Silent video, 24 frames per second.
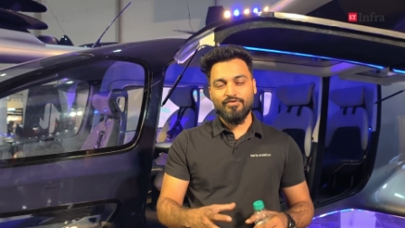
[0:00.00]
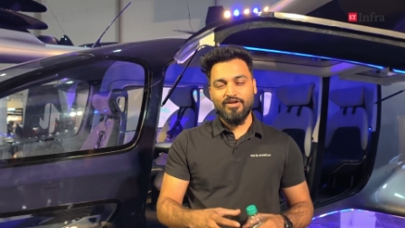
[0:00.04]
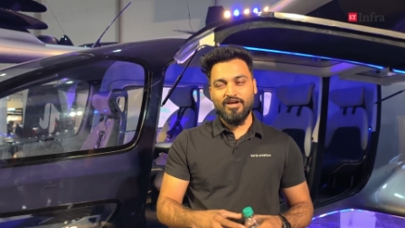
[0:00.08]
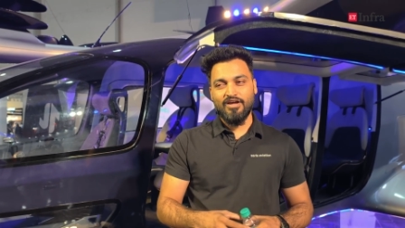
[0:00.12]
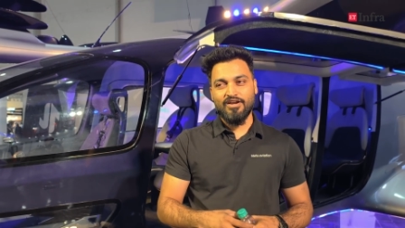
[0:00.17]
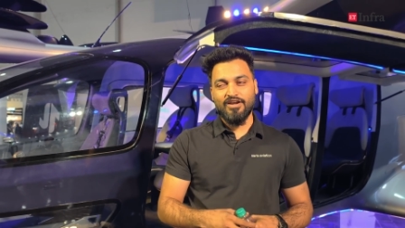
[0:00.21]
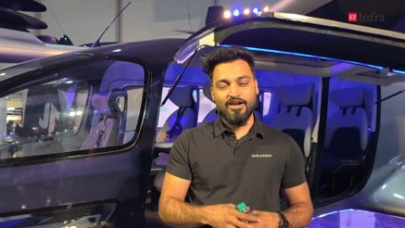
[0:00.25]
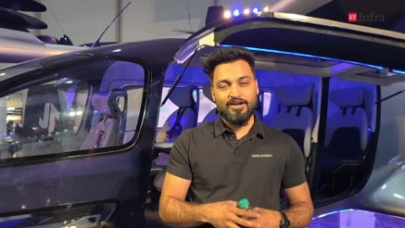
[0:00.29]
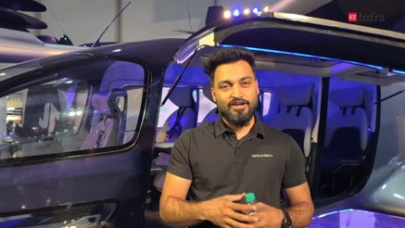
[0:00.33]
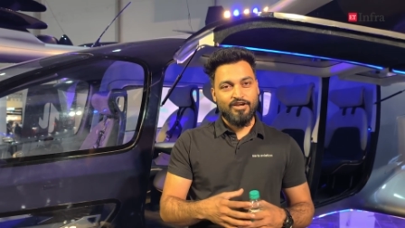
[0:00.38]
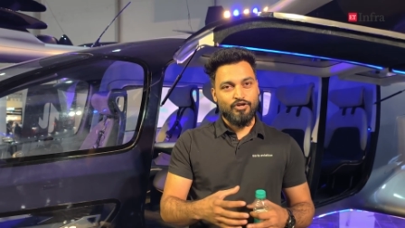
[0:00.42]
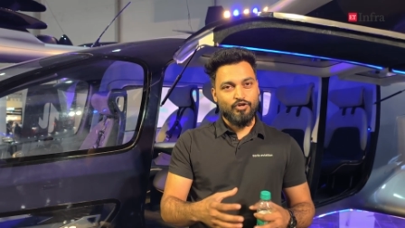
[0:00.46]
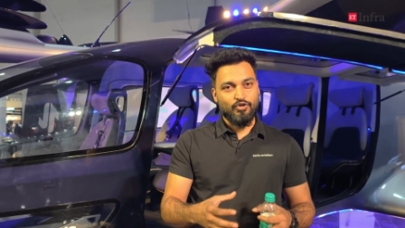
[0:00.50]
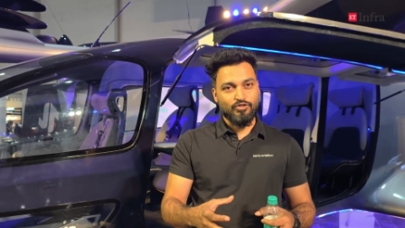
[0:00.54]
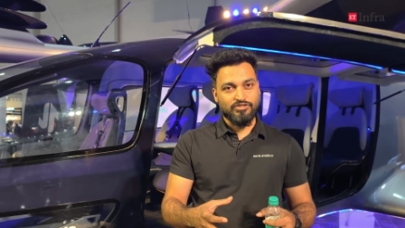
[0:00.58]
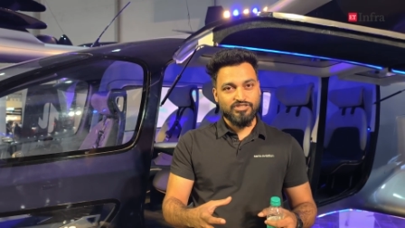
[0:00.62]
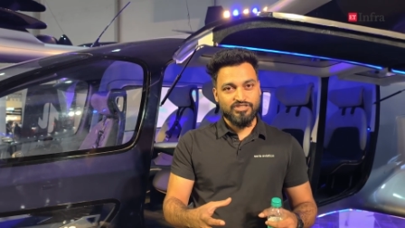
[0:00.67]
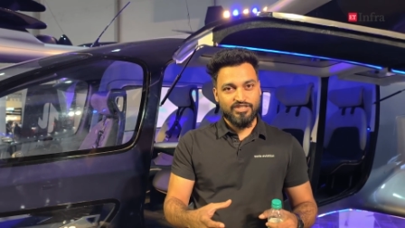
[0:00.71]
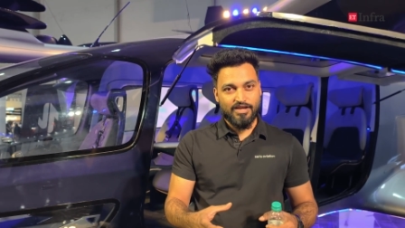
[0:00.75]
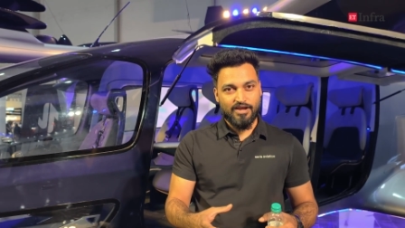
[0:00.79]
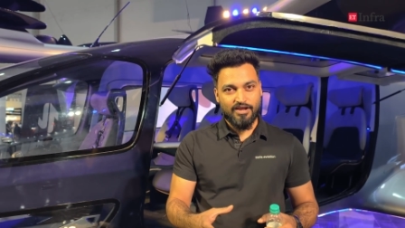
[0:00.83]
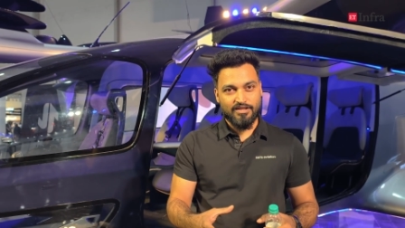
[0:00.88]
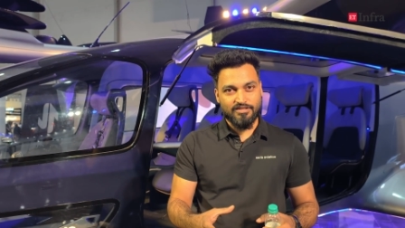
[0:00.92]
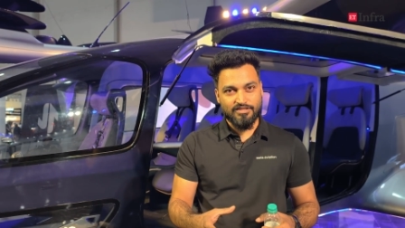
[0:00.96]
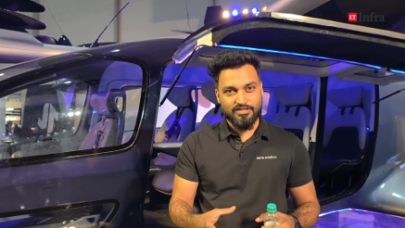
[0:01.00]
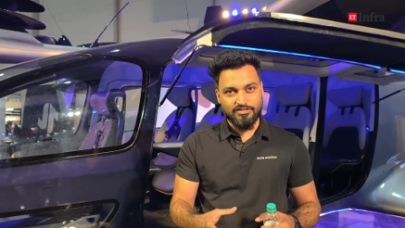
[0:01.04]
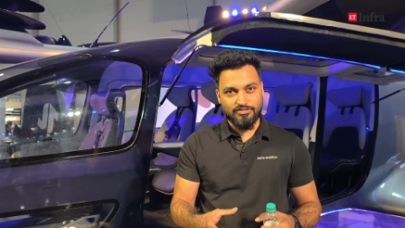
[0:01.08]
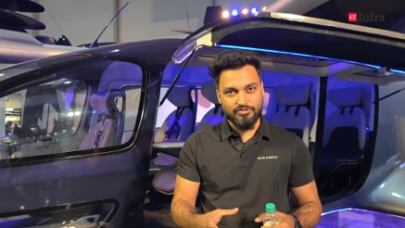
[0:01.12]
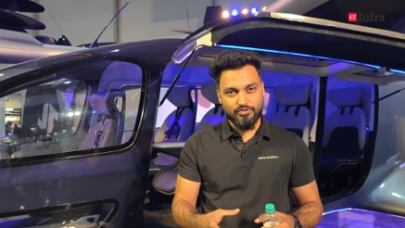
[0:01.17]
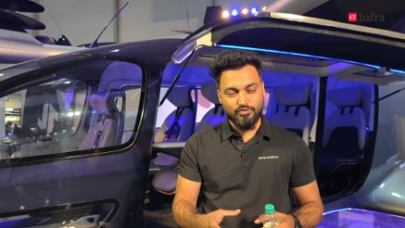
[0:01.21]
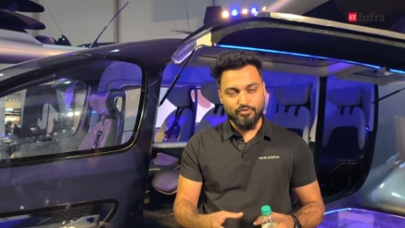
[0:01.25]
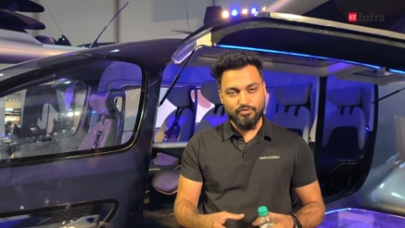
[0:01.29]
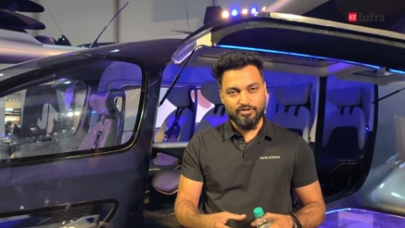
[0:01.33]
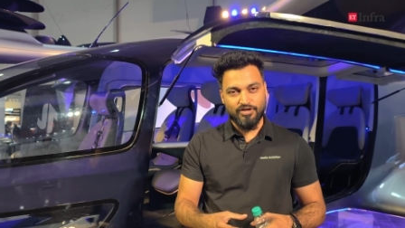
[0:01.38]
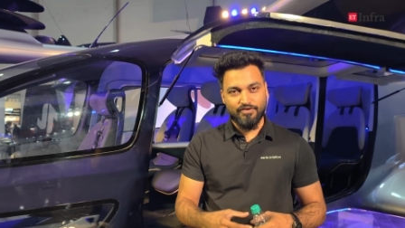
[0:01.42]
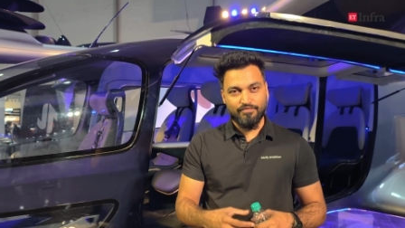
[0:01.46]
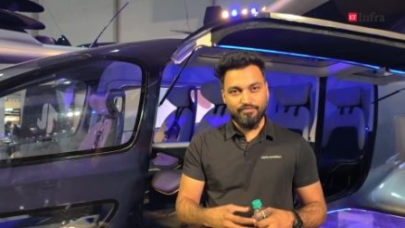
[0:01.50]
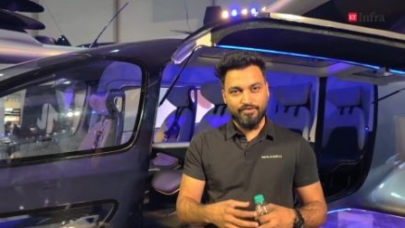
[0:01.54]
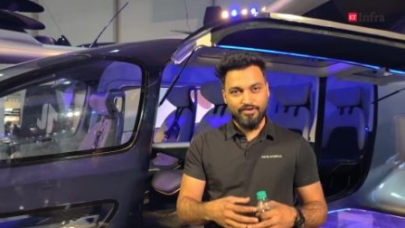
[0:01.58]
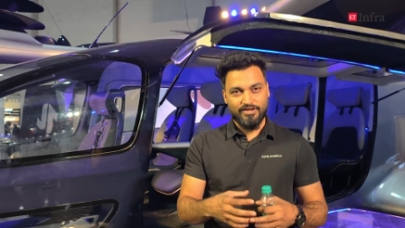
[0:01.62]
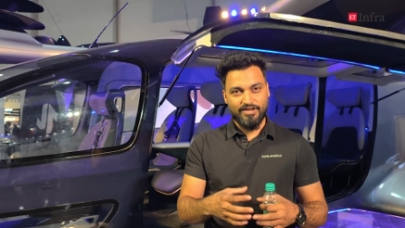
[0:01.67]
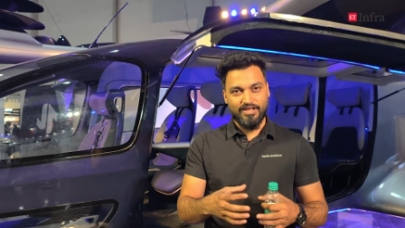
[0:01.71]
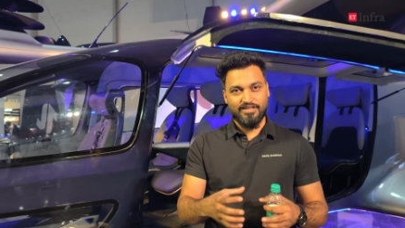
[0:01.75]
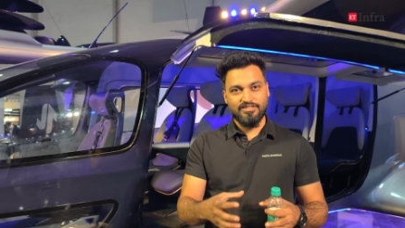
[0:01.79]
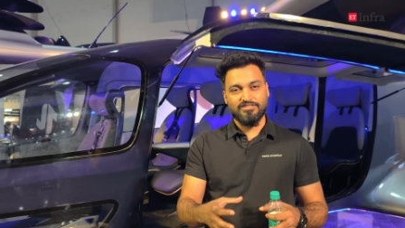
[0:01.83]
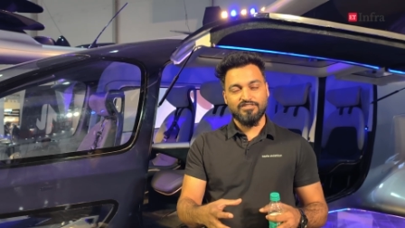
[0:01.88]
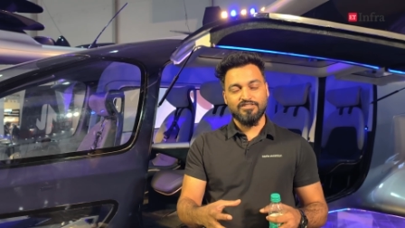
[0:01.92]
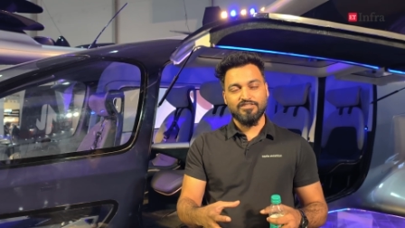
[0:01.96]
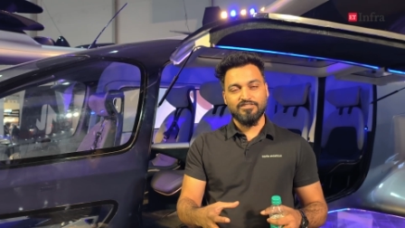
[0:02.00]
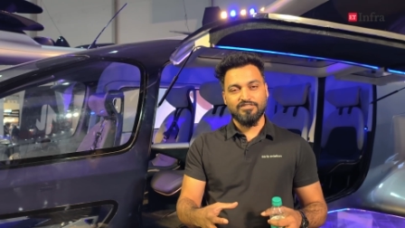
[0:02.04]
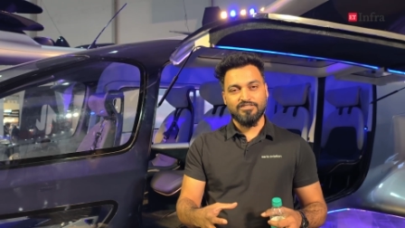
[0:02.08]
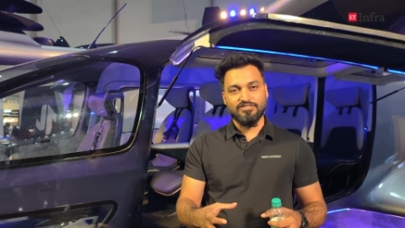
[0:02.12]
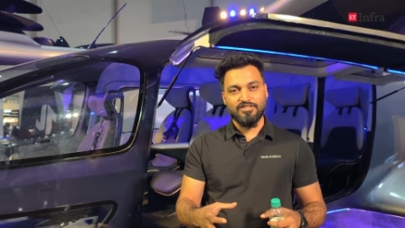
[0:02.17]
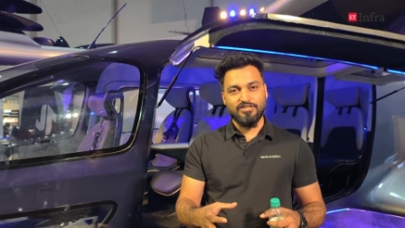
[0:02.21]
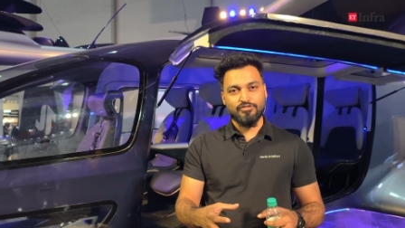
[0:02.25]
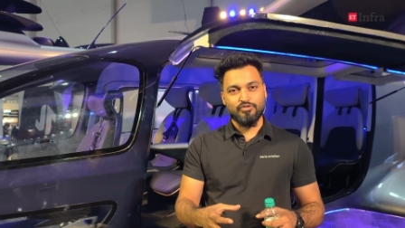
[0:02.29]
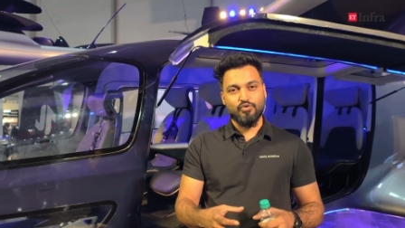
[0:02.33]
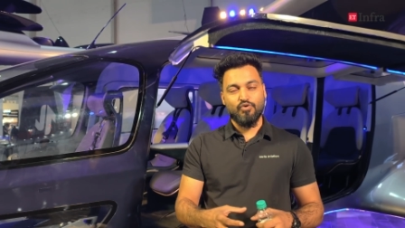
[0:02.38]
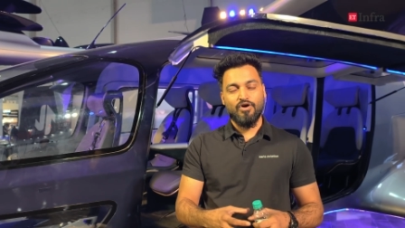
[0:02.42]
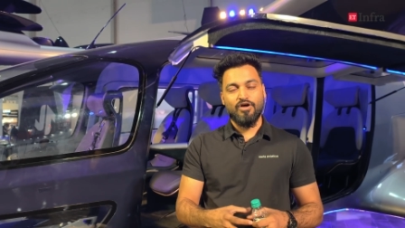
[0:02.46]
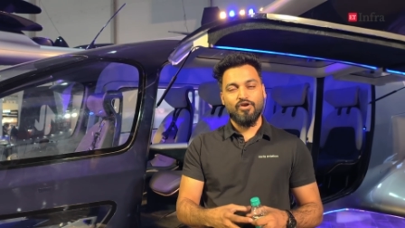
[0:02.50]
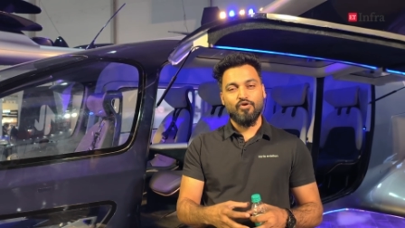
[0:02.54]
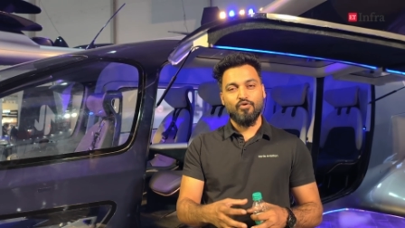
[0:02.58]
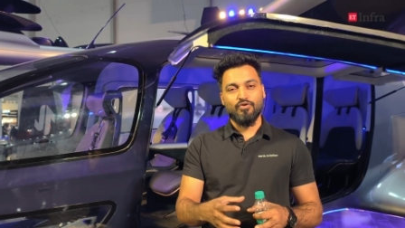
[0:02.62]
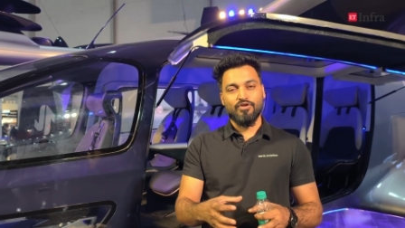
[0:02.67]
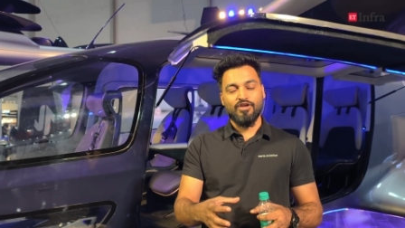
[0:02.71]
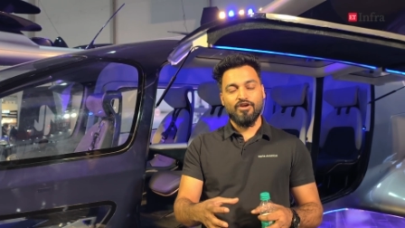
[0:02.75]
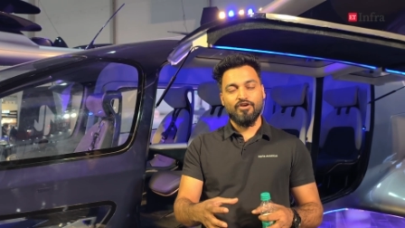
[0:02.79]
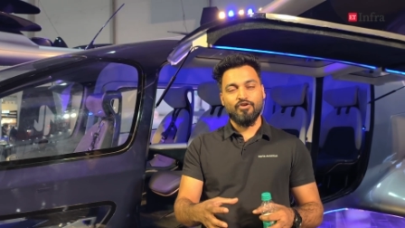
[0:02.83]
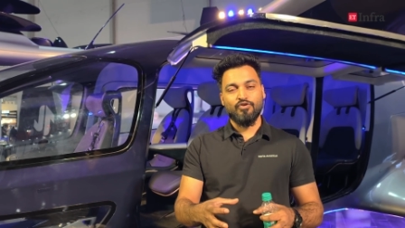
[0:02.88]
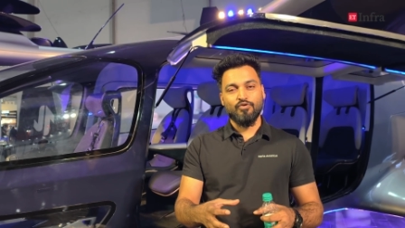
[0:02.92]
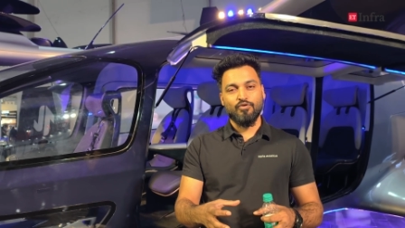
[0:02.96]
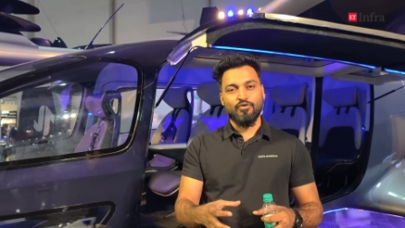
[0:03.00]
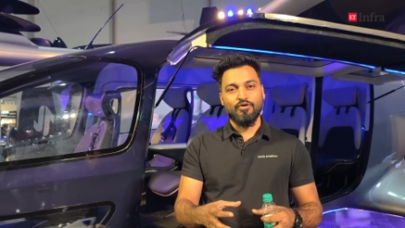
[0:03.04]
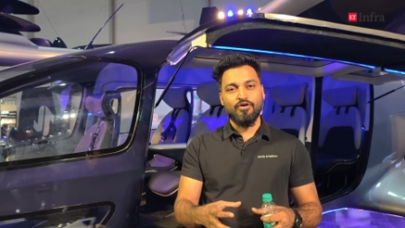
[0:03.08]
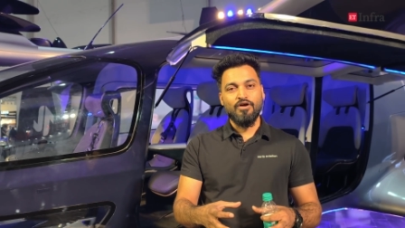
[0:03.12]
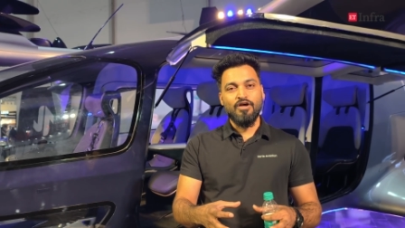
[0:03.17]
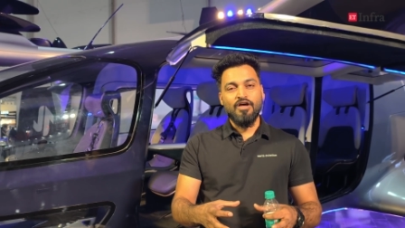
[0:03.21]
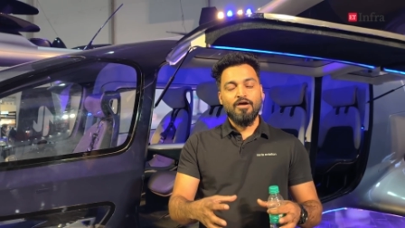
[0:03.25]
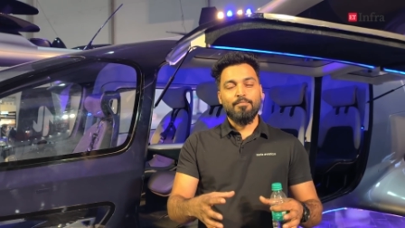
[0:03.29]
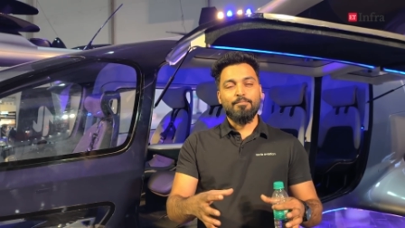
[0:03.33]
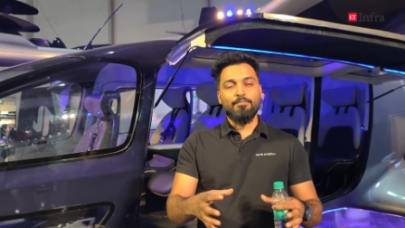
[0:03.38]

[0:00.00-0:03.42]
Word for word: We are ready to share this to different agencies who are looking to